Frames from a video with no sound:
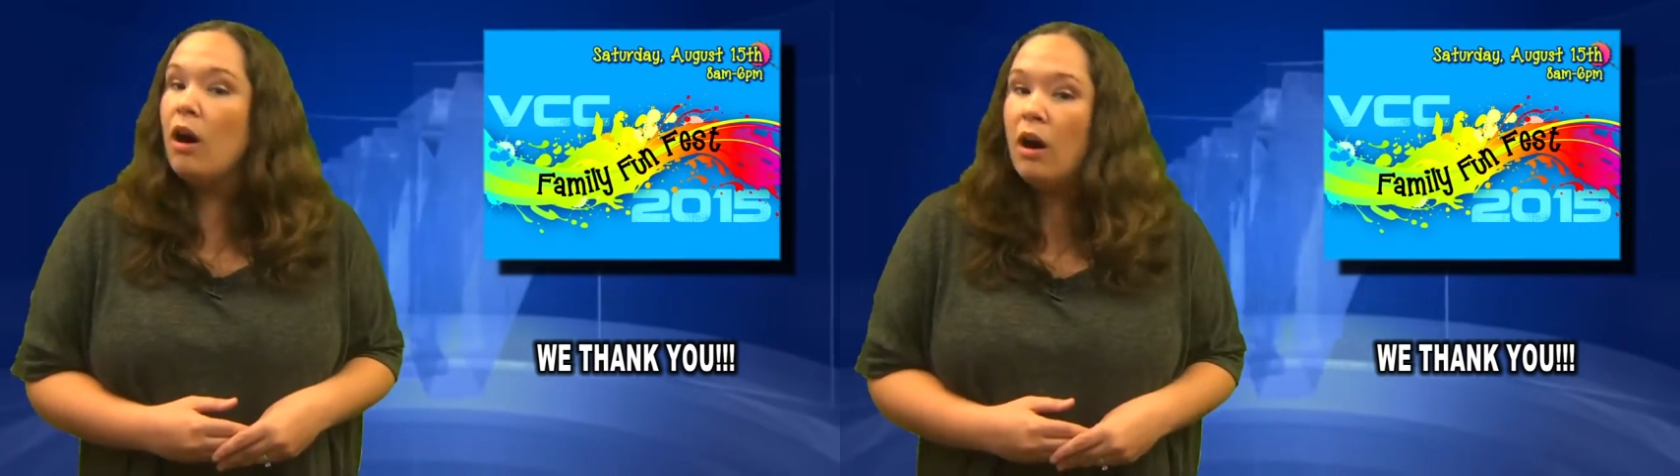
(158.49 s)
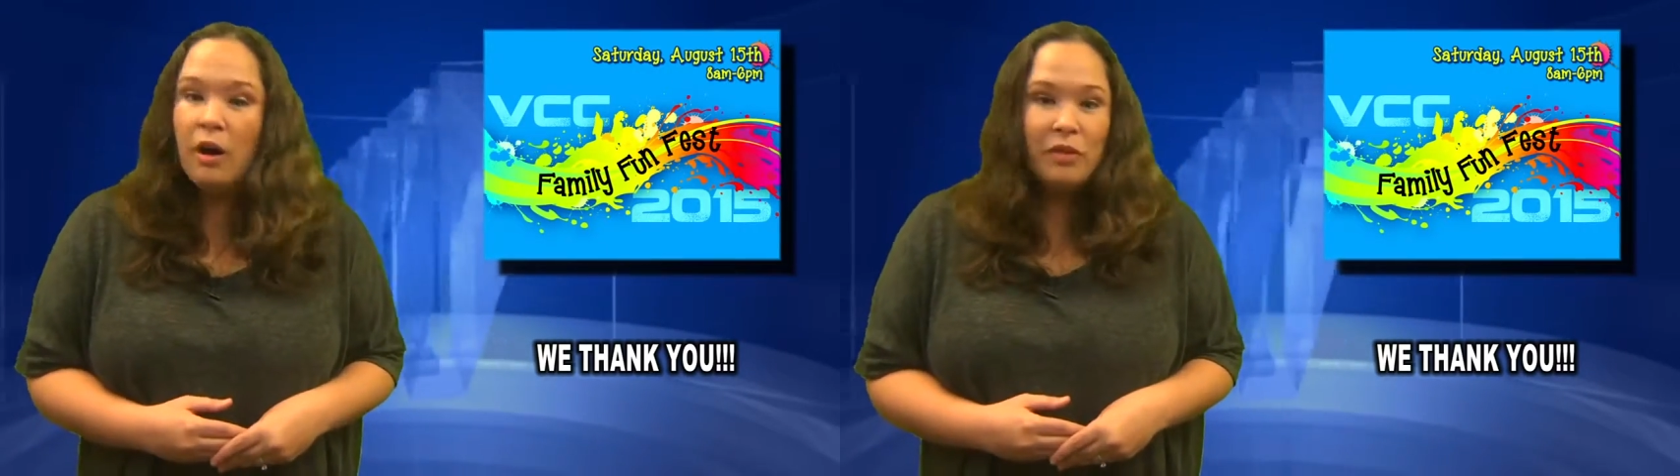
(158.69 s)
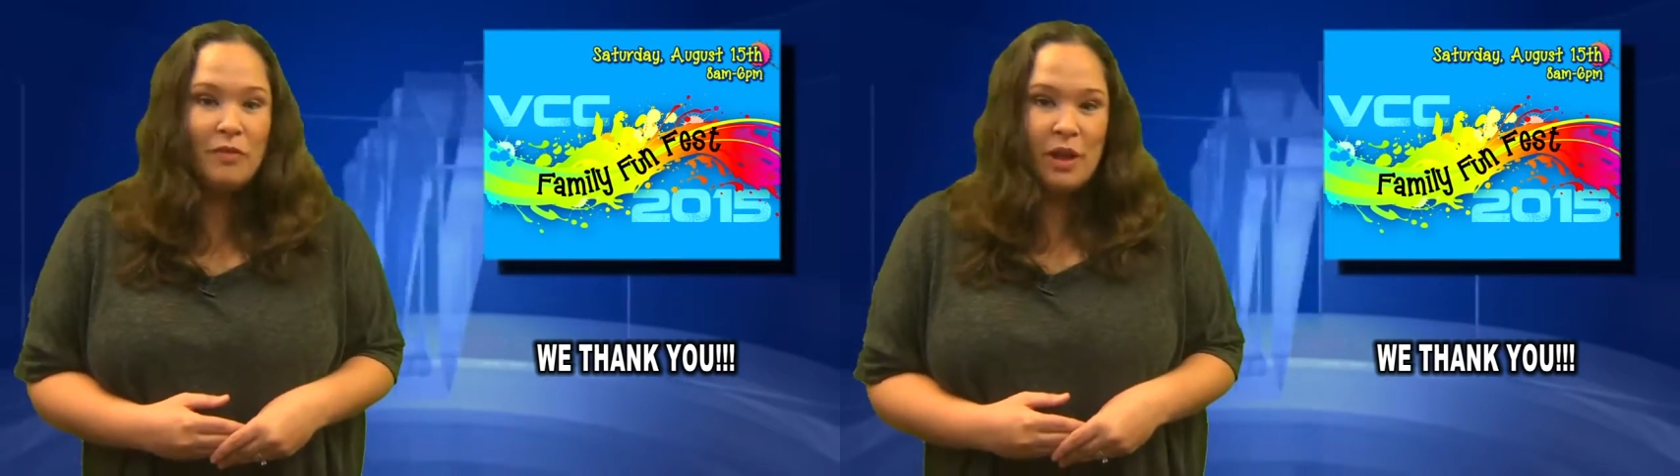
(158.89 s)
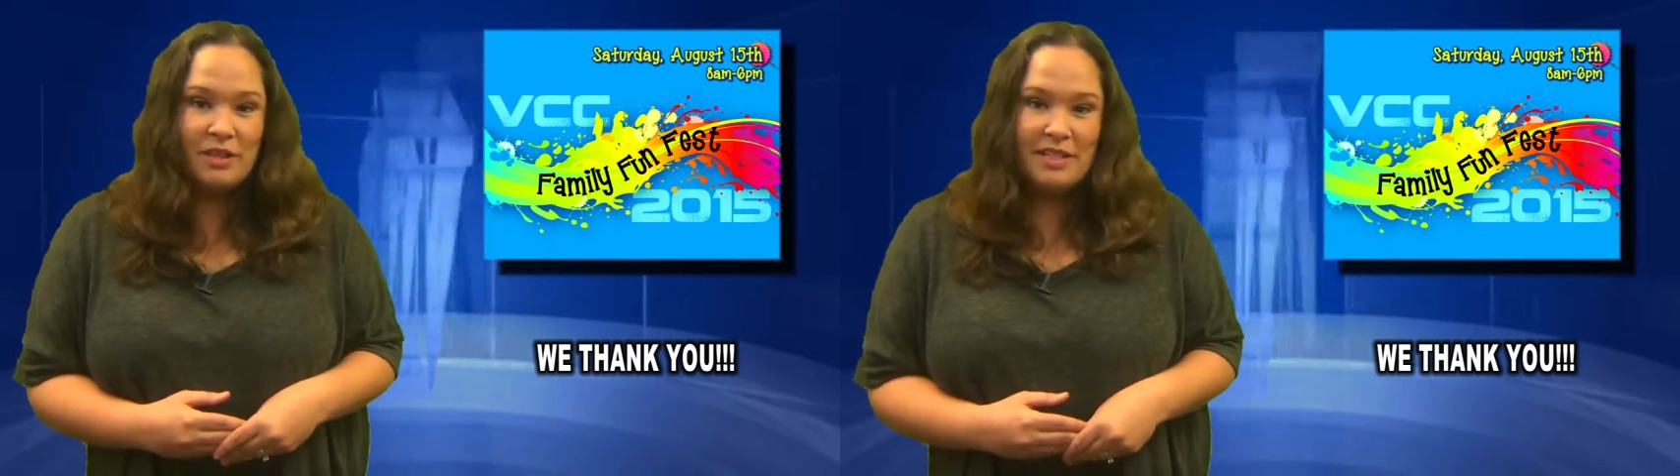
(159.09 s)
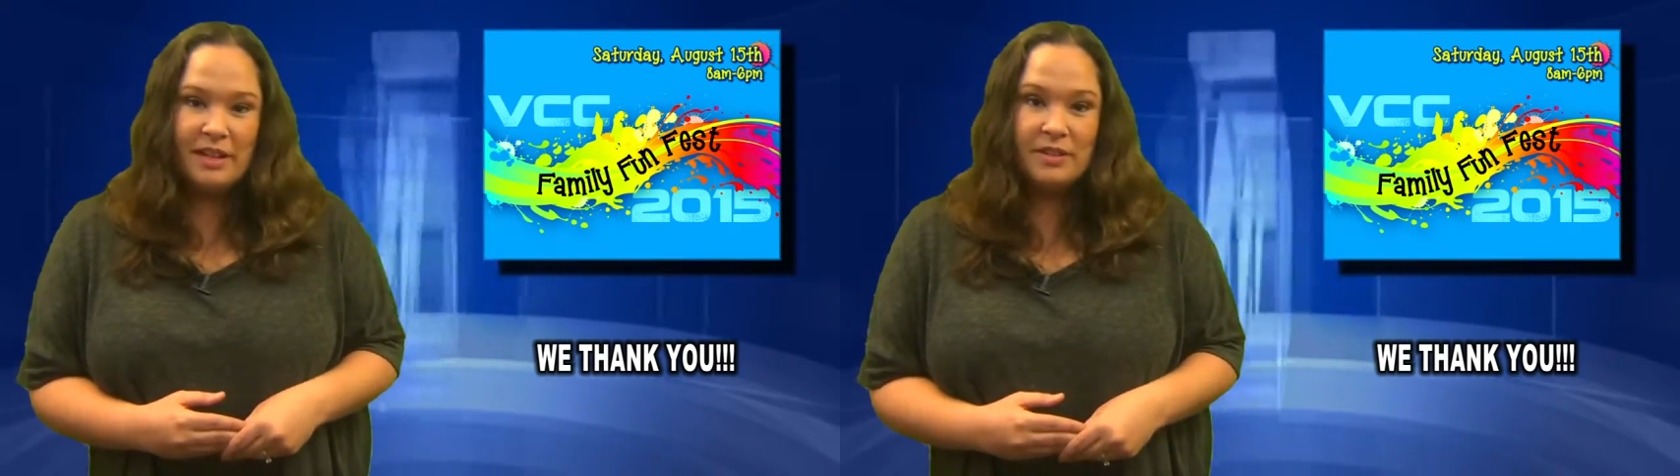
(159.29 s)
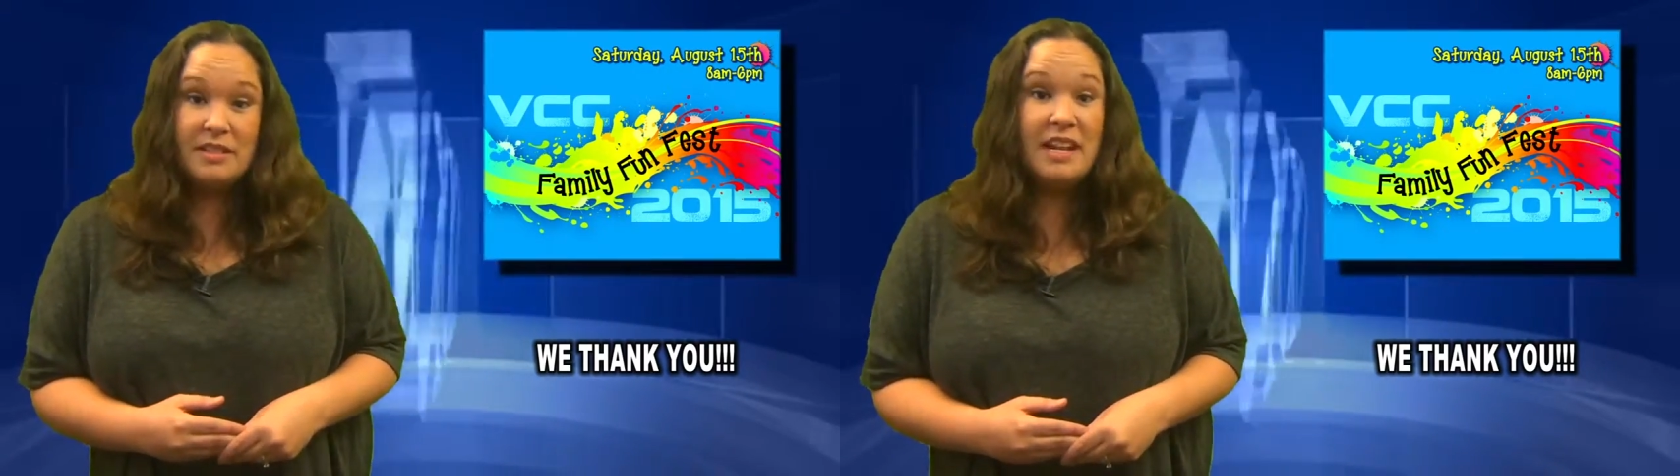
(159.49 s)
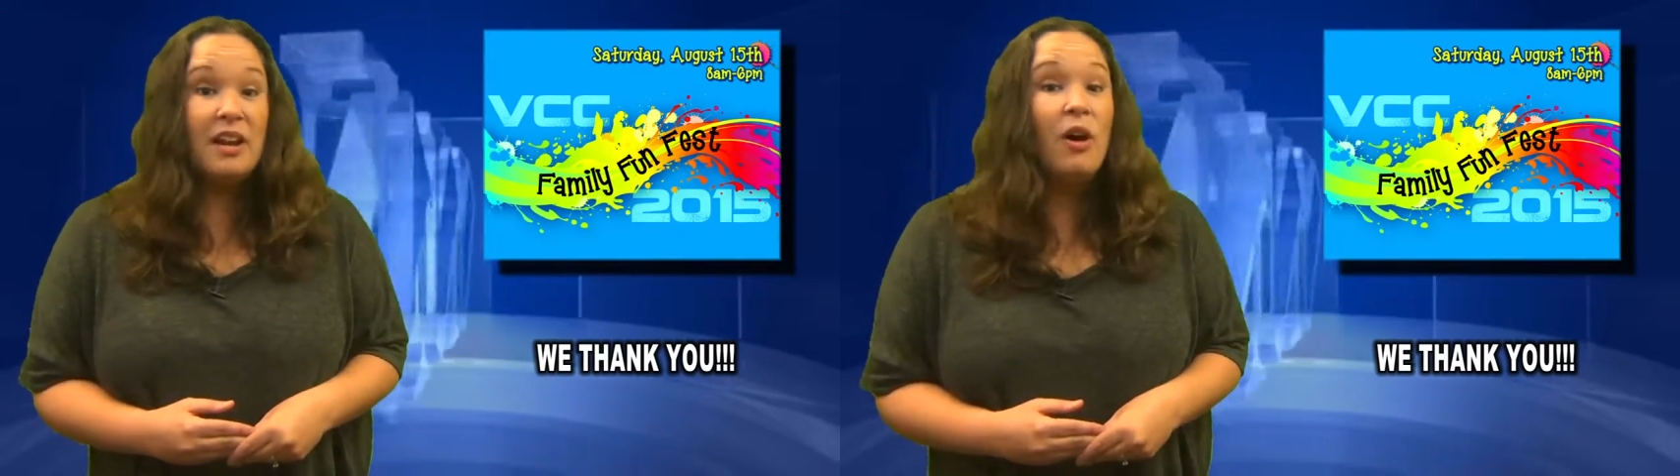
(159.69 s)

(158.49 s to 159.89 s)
all the volunteers and